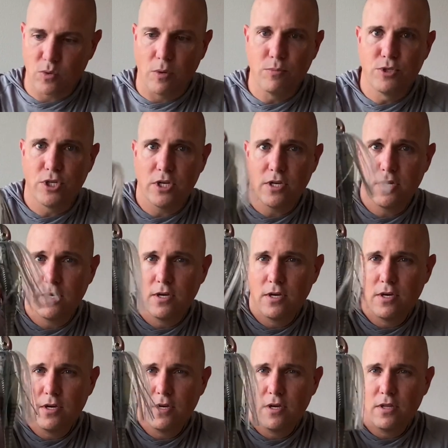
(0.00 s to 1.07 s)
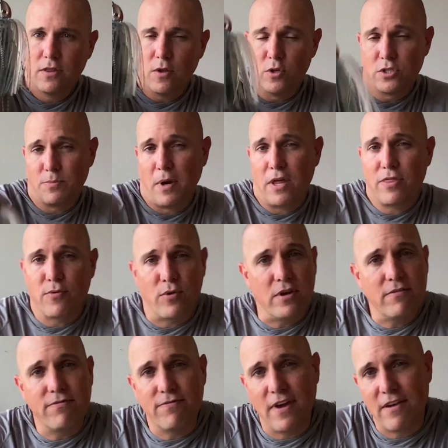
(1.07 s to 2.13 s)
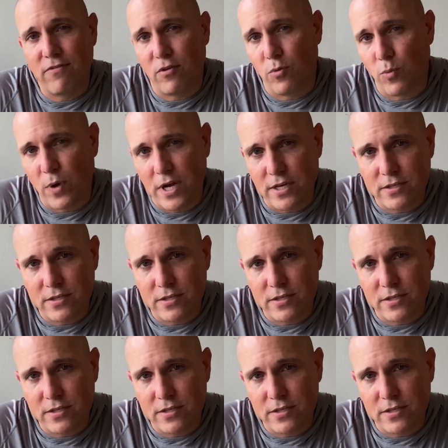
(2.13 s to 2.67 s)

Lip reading: jig, those are my three favorite ways